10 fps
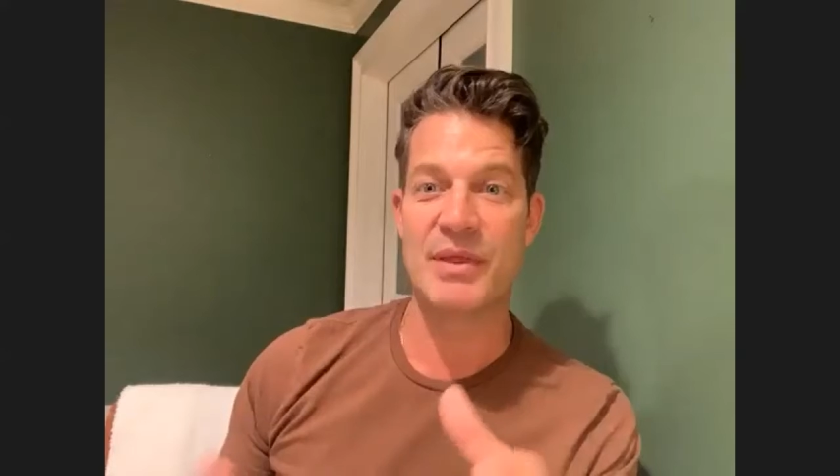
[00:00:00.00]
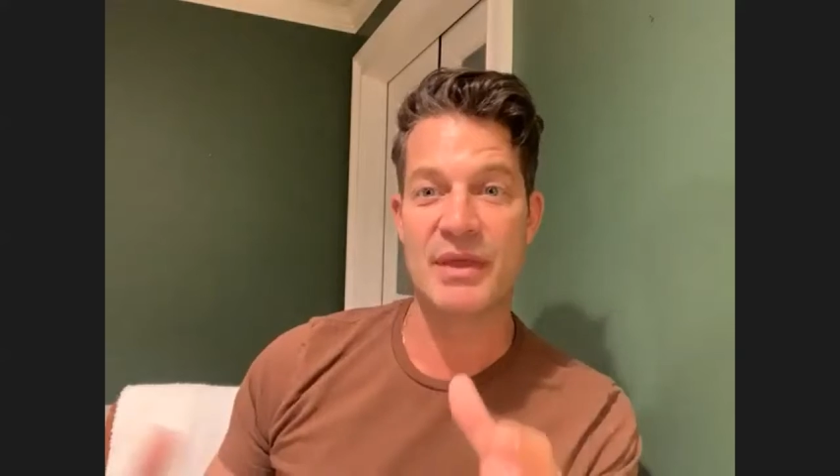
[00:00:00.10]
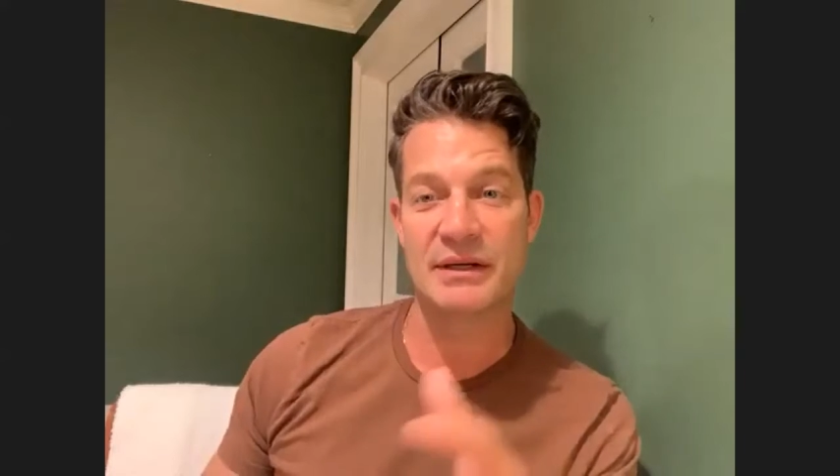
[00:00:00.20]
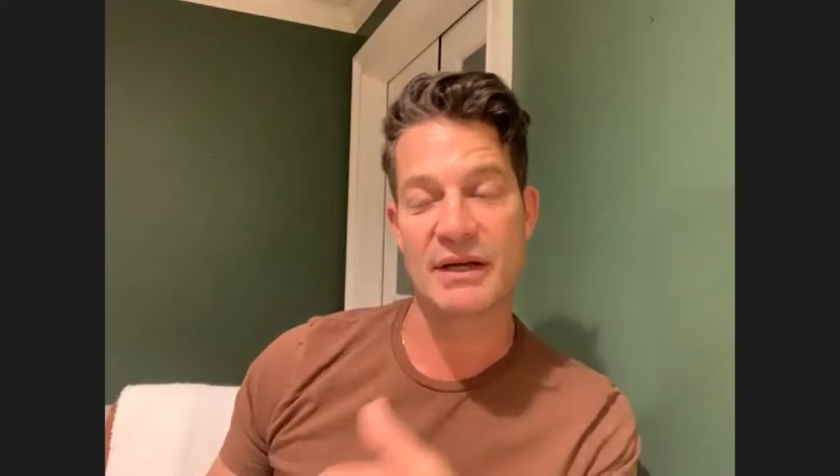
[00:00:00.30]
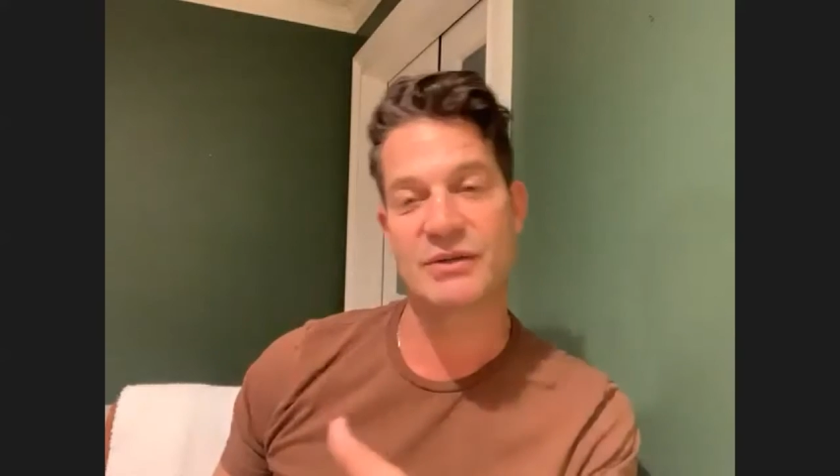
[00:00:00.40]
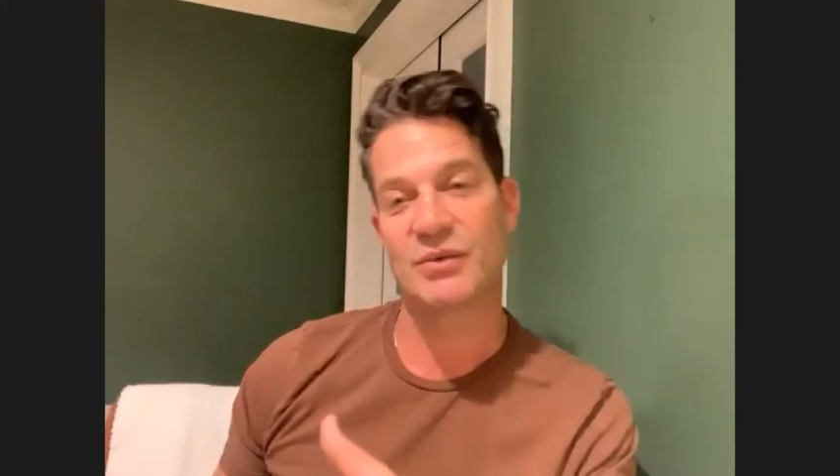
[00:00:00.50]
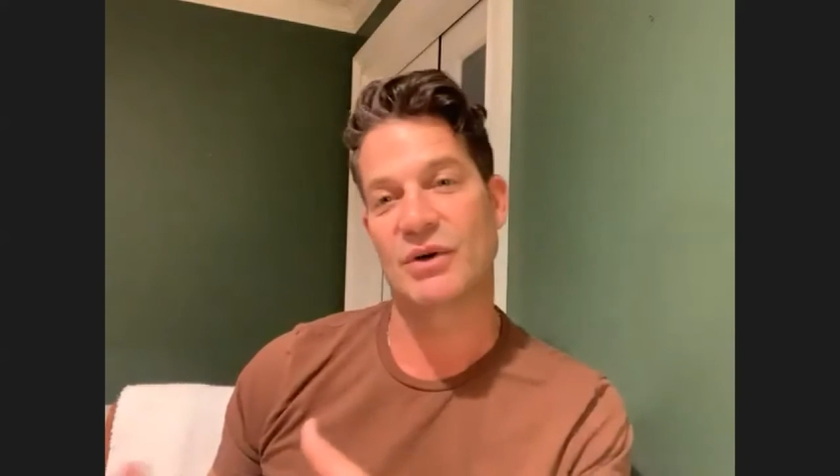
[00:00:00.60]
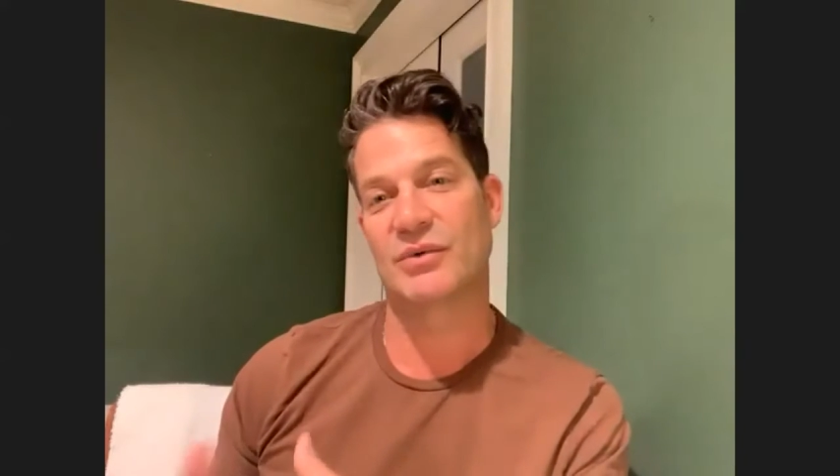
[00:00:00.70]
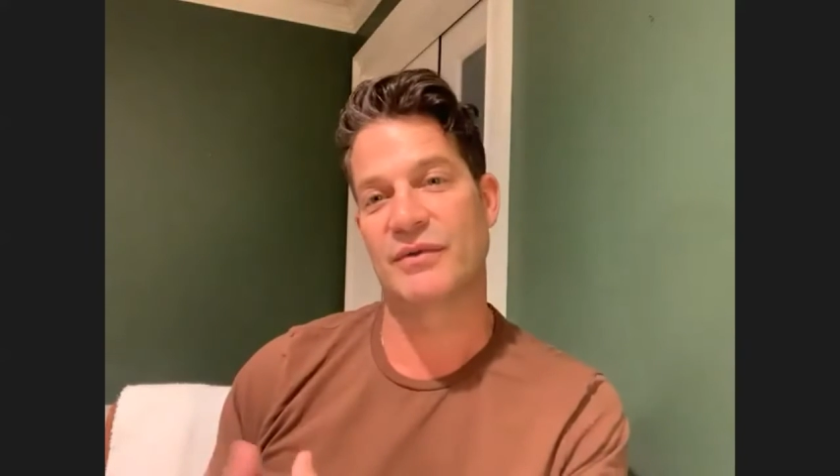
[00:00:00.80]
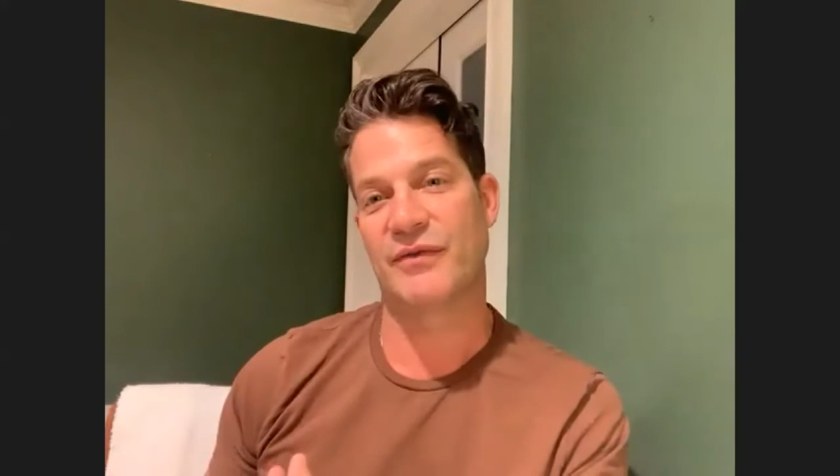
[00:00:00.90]
then got to
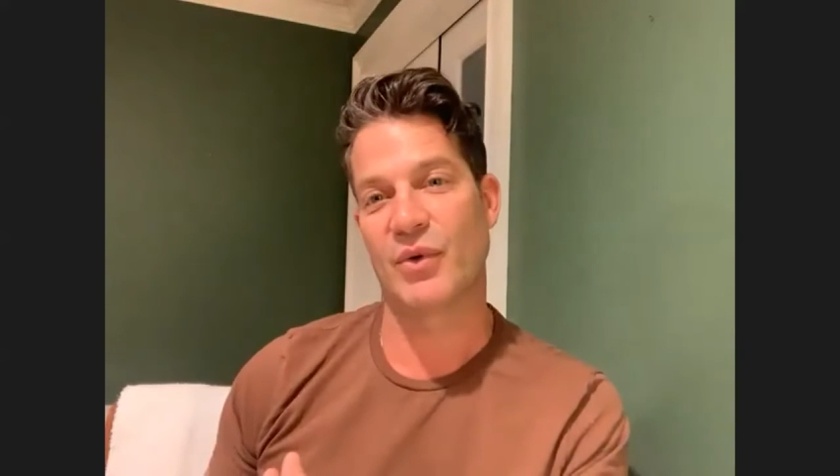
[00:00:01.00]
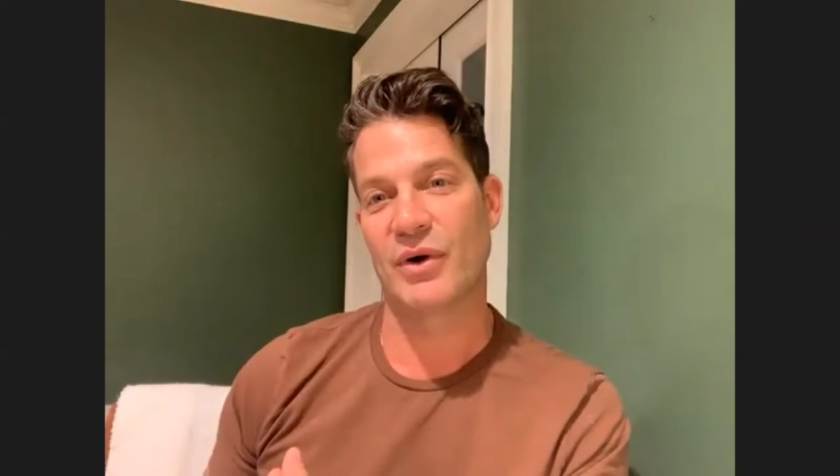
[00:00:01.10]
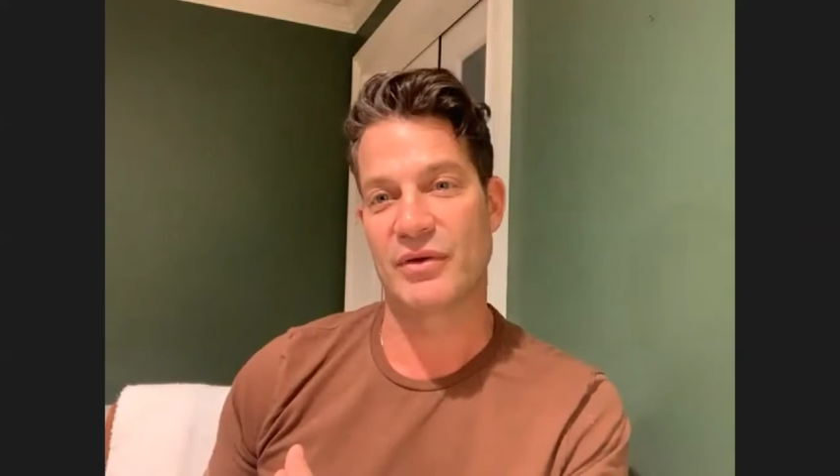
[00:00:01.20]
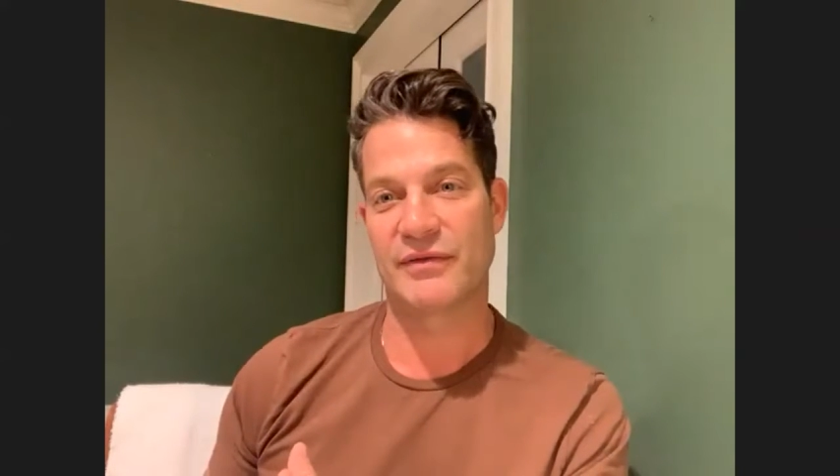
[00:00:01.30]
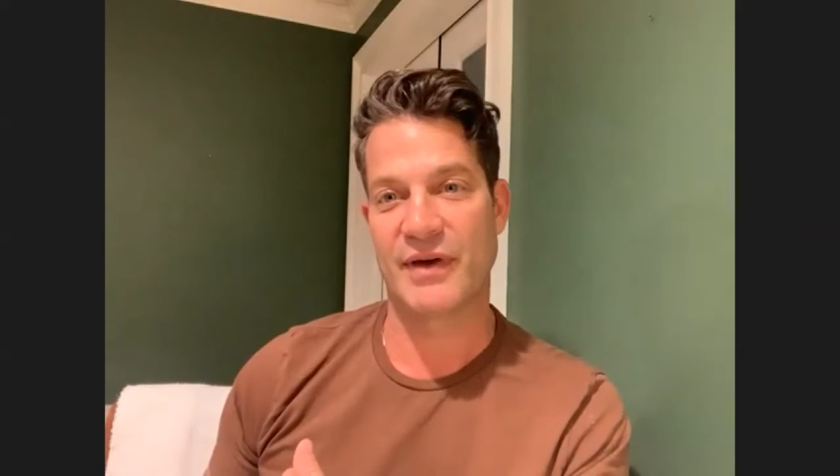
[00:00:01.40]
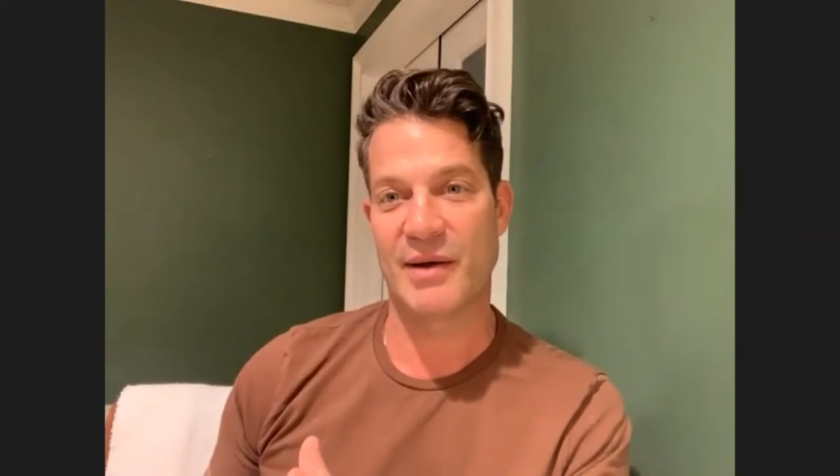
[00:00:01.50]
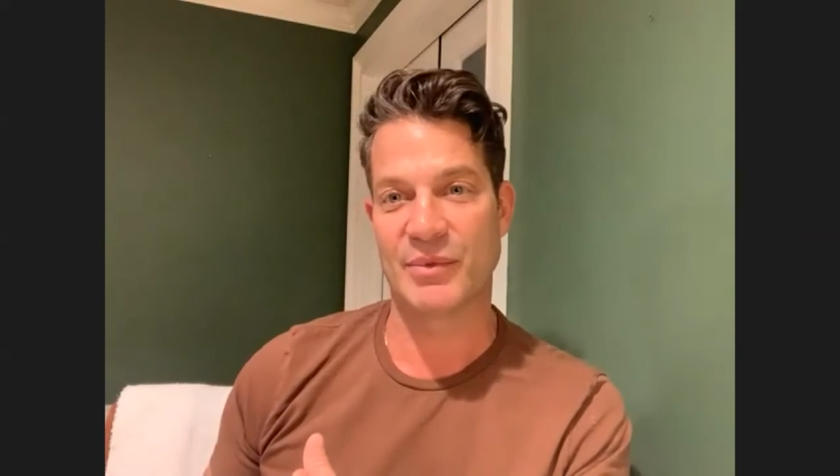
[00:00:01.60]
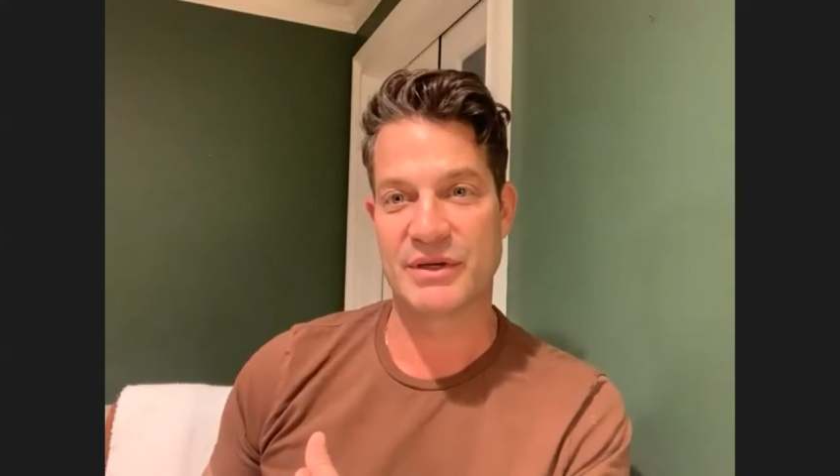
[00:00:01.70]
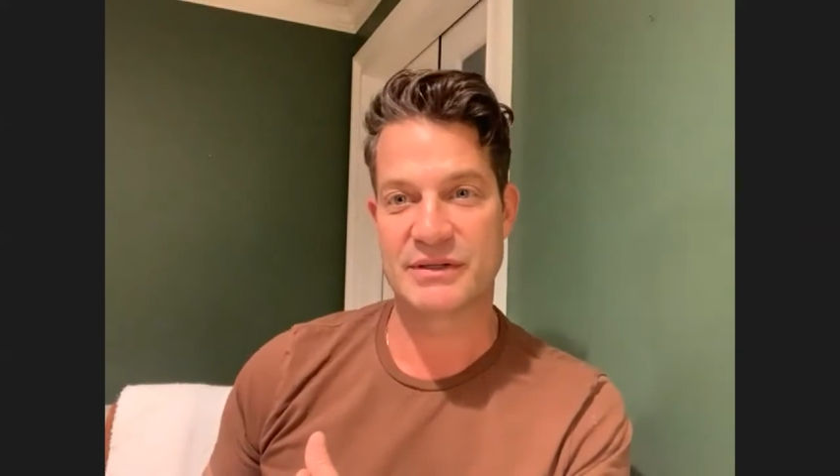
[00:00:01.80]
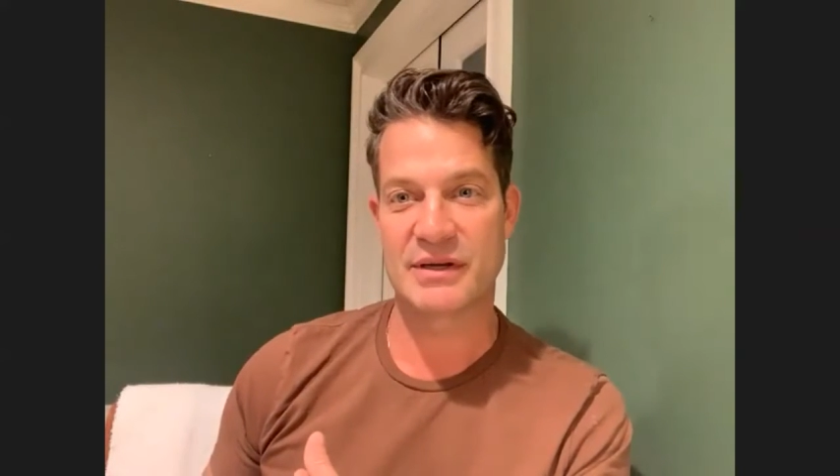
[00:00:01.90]
work with 4 other
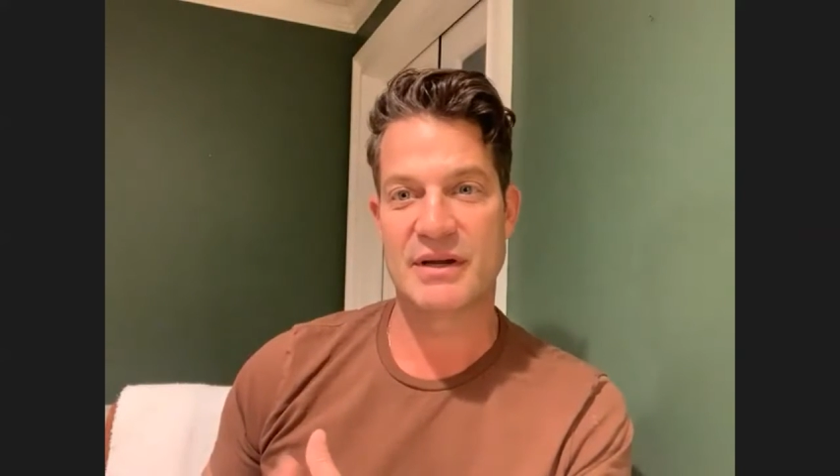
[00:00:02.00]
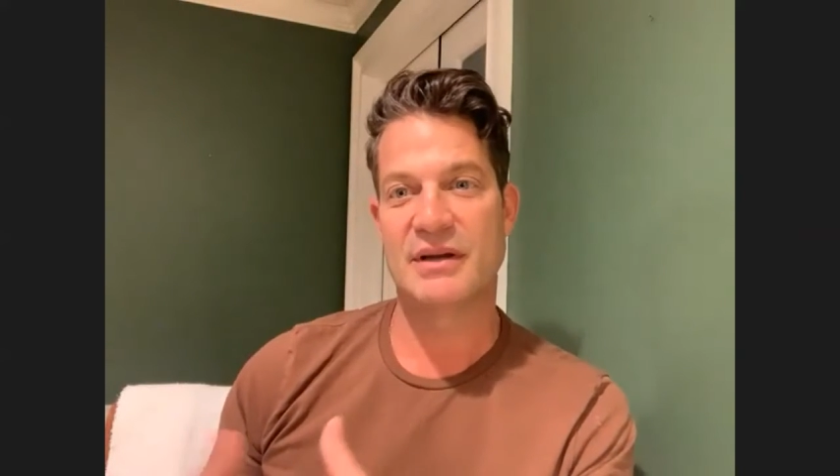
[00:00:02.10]
families,